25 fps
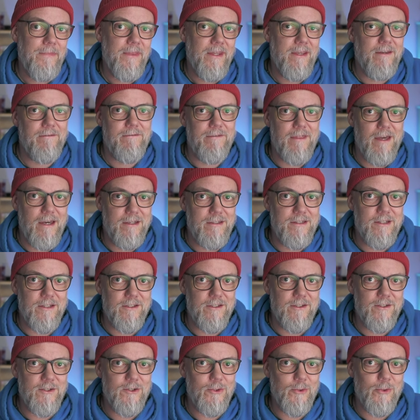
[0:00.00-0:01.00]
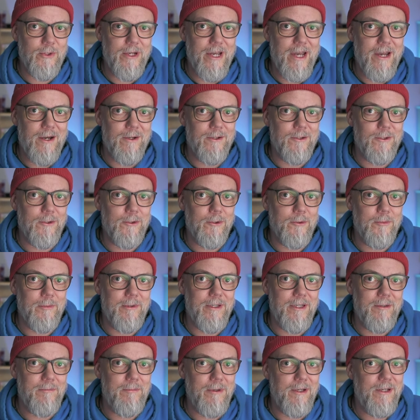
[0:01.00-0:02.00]
if that doesn't sort it out a little
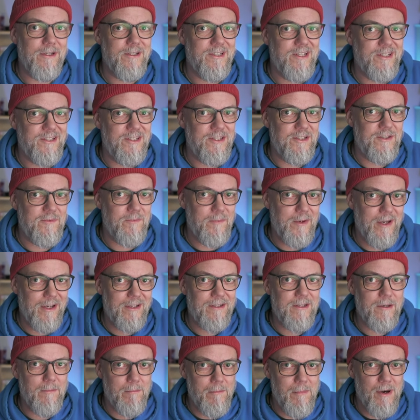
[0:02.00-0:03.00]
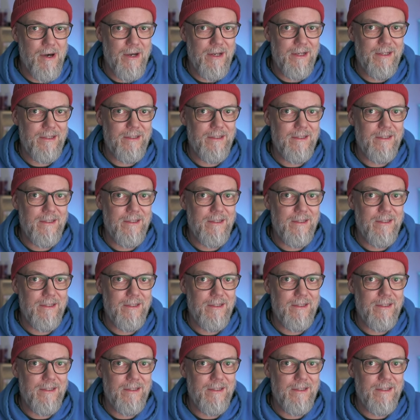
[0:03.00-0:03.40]
bit, because I suspect it might.